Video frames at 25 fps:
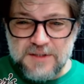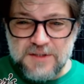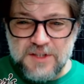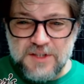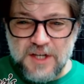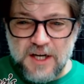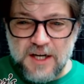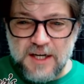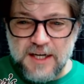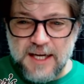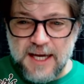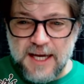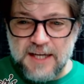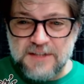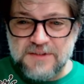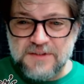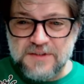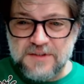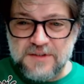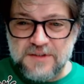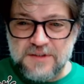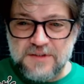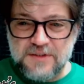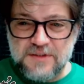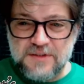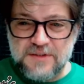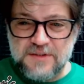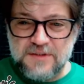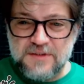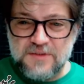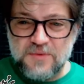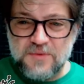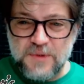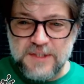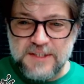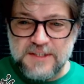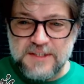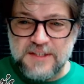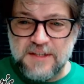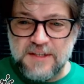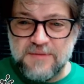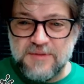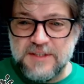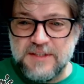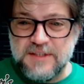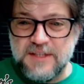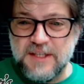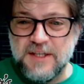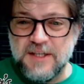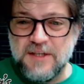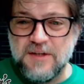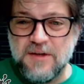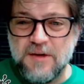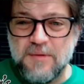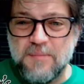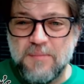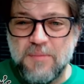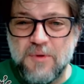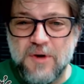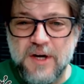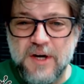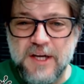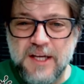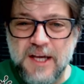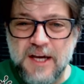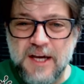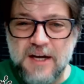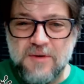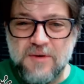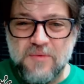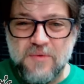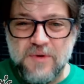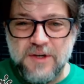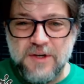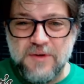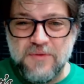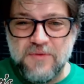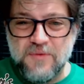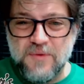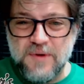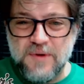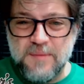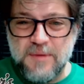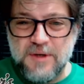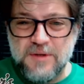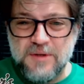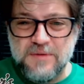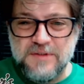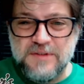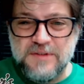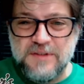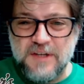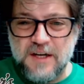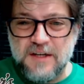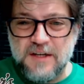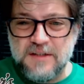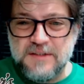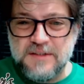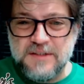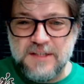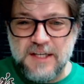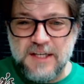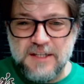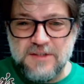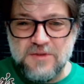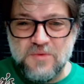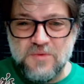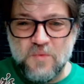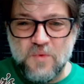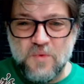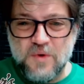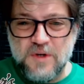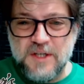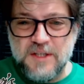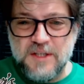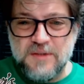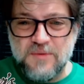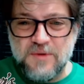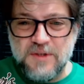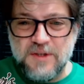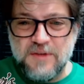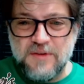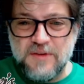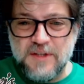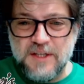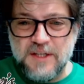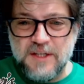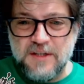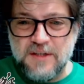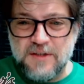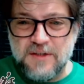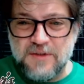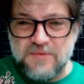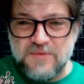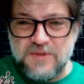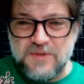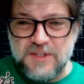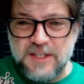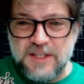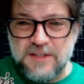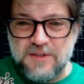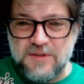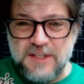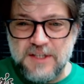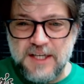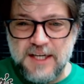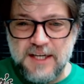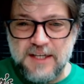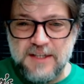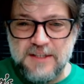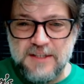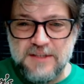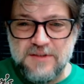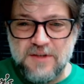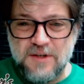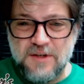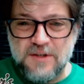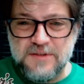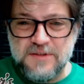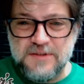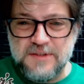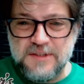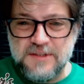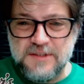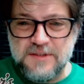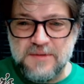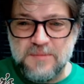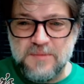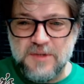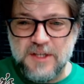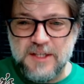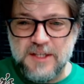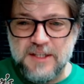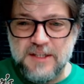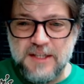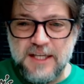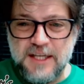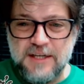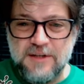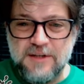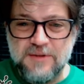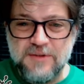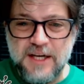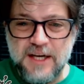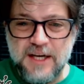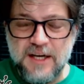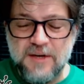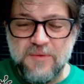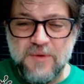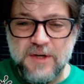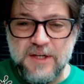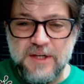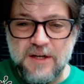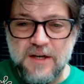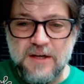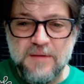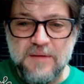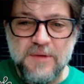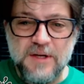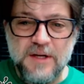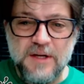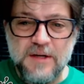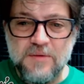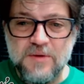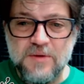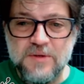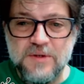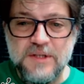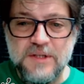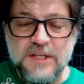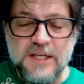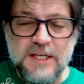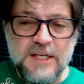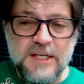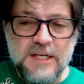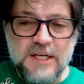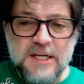John asks us, 2017 Breakout 103 Bone Stock Stage 1, what do you think of Jekyll and Hyde exhaust system like it loud on the highway, not in my neighborhood?